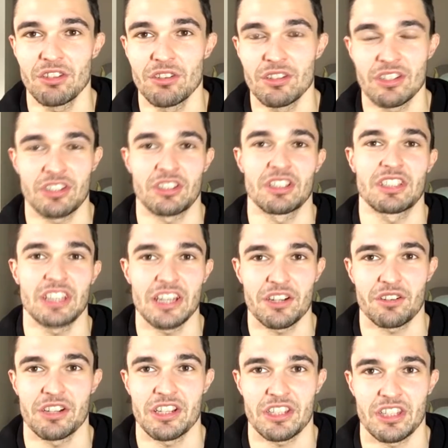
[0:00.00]
you is to
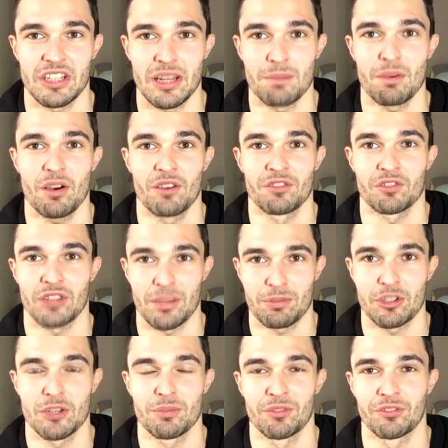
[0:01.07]
decrease the number of
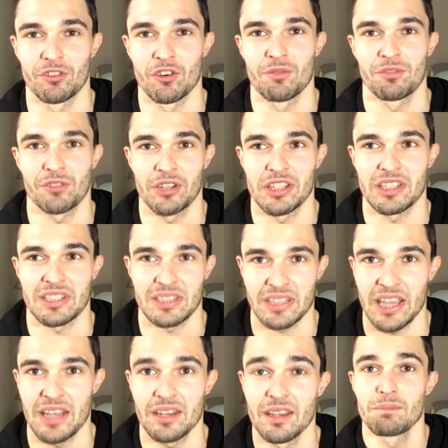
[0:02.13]
reps you perform for each
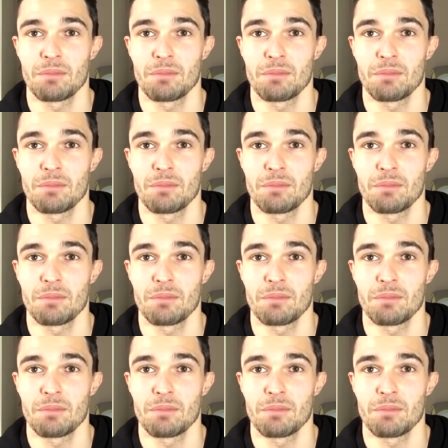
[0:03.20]
set.